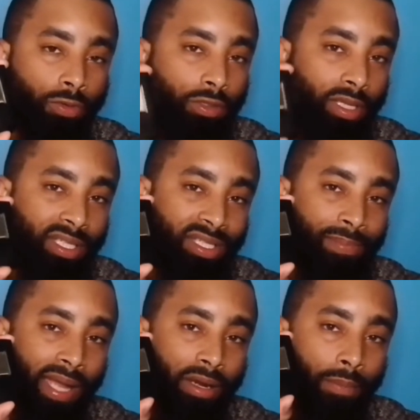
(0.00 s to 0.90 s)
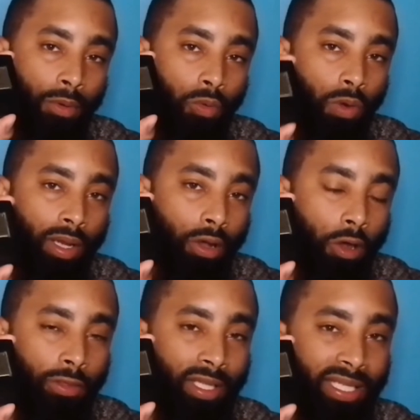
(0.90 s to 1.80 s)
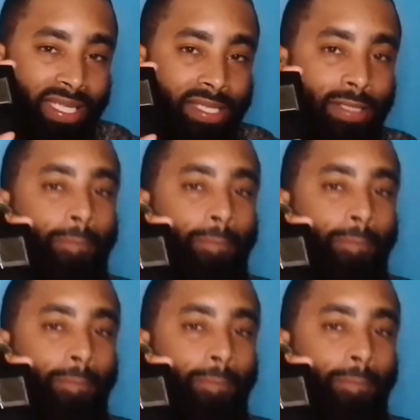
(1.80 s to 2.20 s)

So this is my #1 on the list.